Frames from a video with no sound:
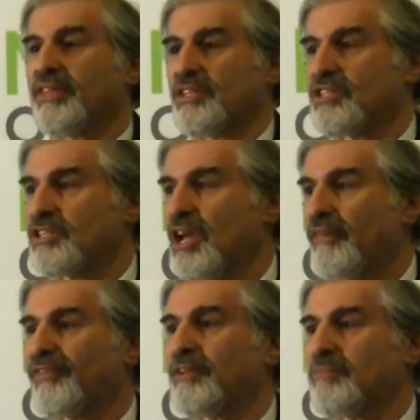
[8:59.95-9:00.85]
The
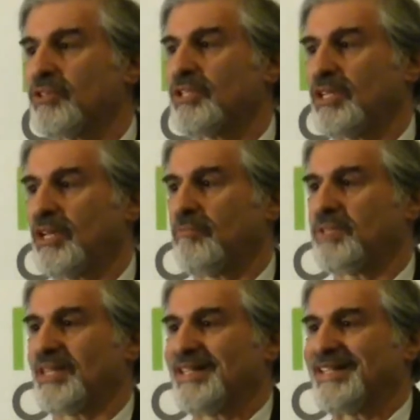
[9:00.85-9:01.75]
stuff in
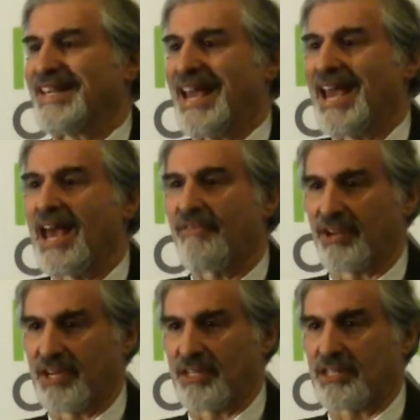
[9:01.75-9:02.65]
museums is the
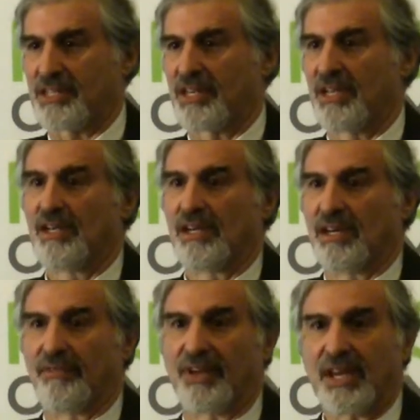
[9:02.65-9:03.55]
evidence
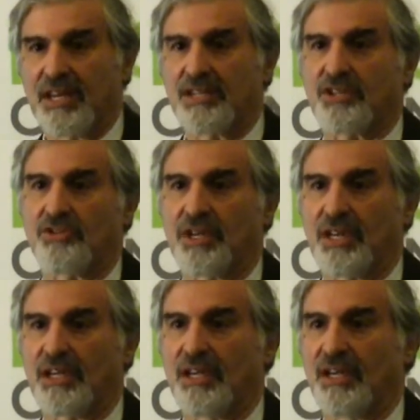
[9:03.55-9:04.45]
of
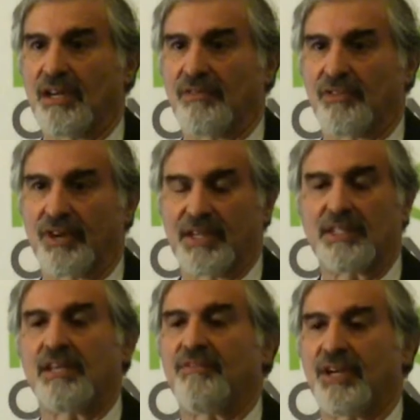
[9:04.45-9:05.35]
history, of
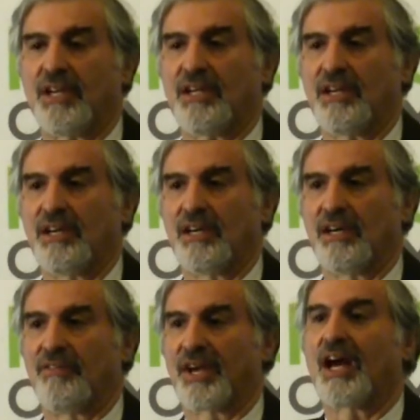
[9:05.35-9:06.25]
creativity,
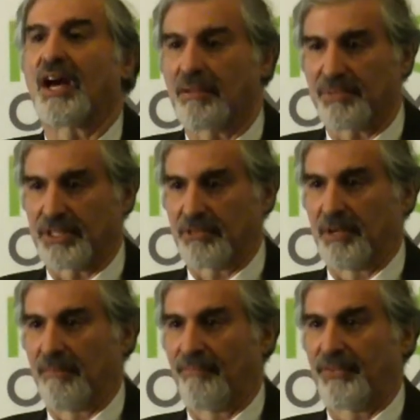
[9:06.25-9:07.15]
of
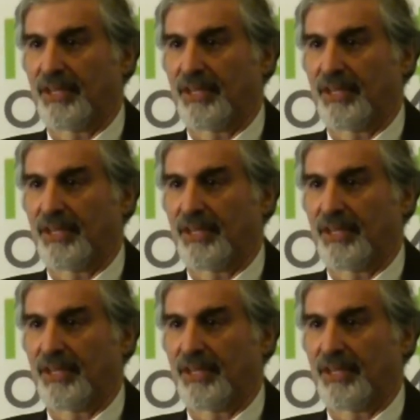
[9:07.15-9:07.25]
accomplishment.